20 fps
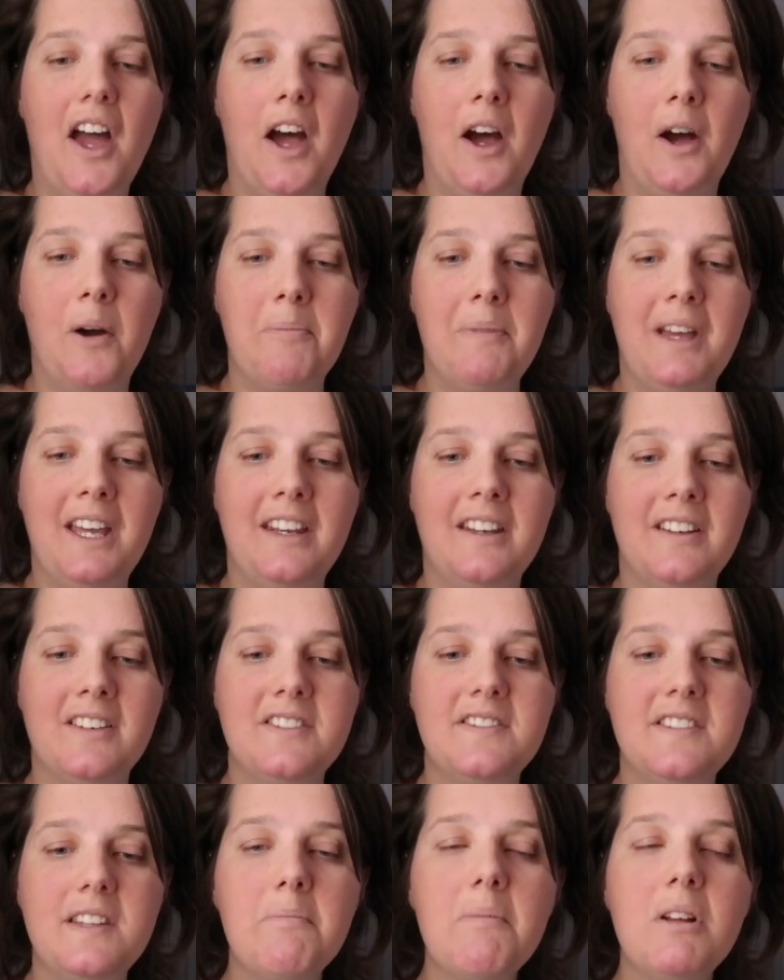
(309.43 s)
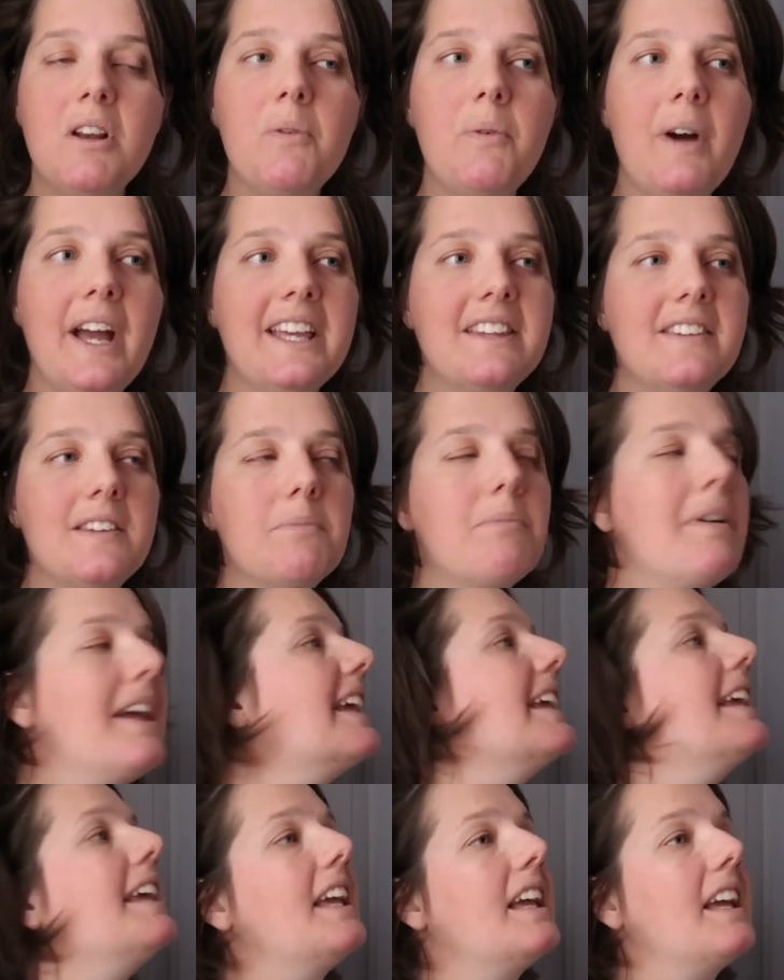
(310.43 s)
in a similar way to
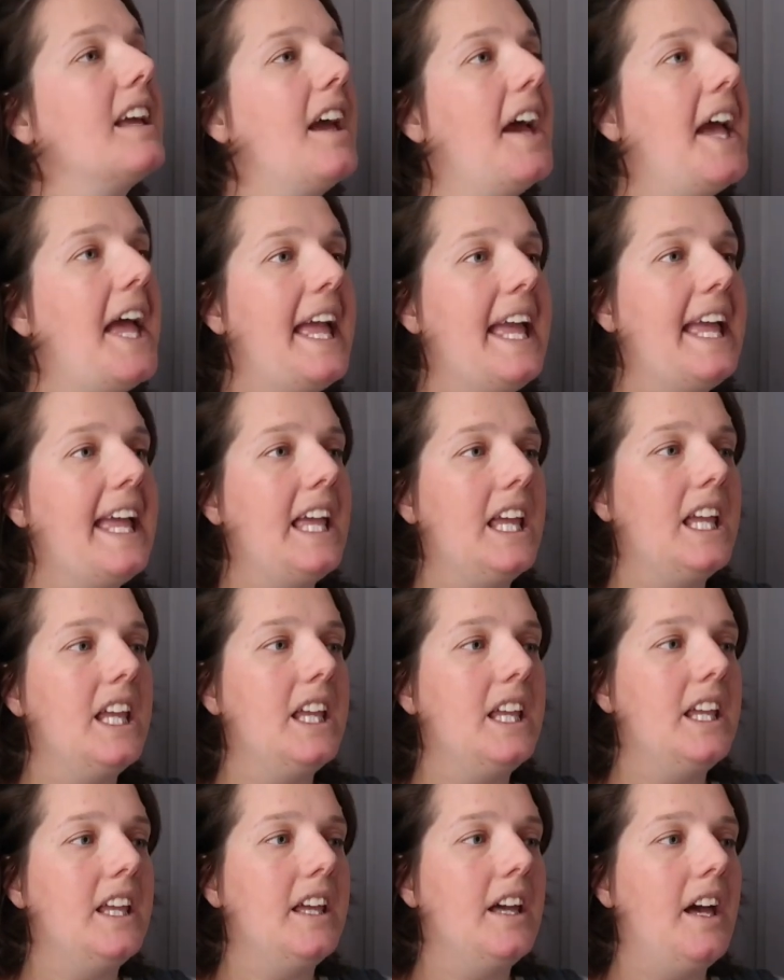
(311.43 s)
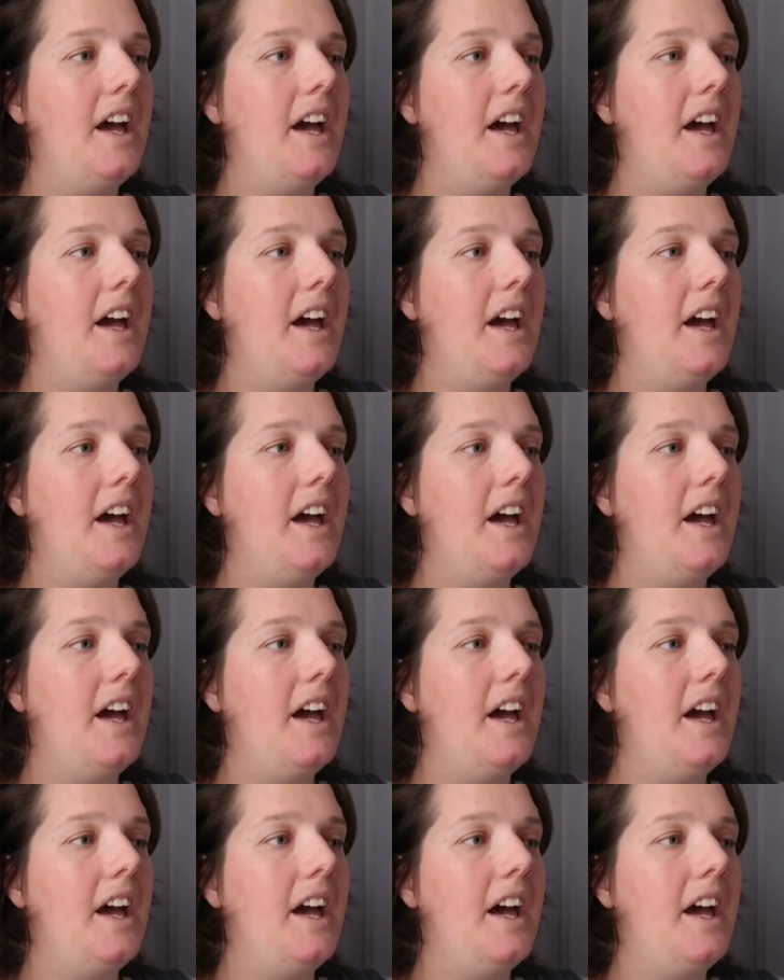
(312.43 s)
making a,